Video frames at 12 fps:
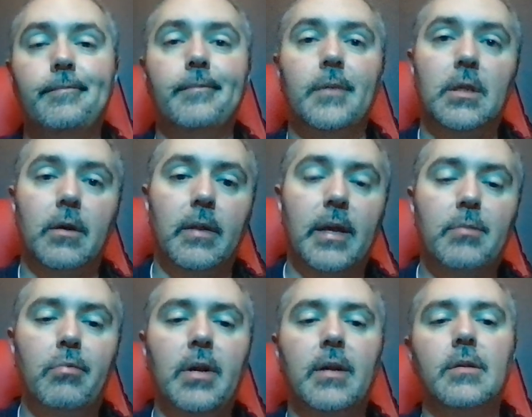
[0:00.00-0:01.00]
So that's
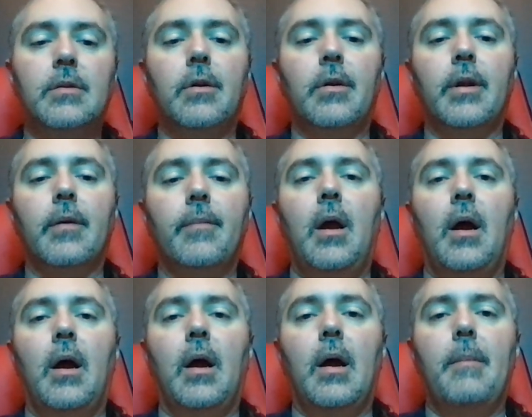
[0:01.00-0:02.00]
pretty concerning.
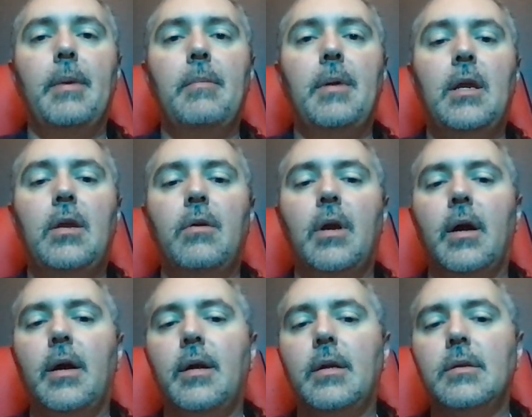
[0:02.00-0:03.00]

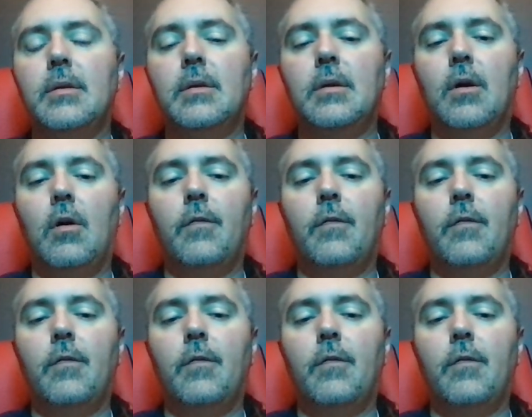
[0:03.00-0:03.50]
BBQGuys